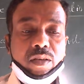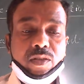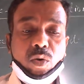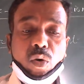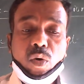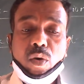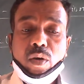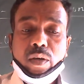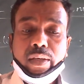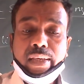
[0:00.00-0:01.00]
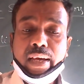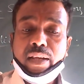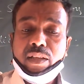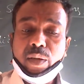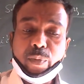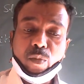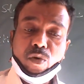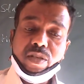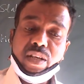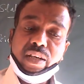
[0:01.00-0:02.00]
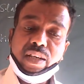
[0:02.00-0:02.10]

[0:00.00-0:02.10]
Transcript: So here the promotion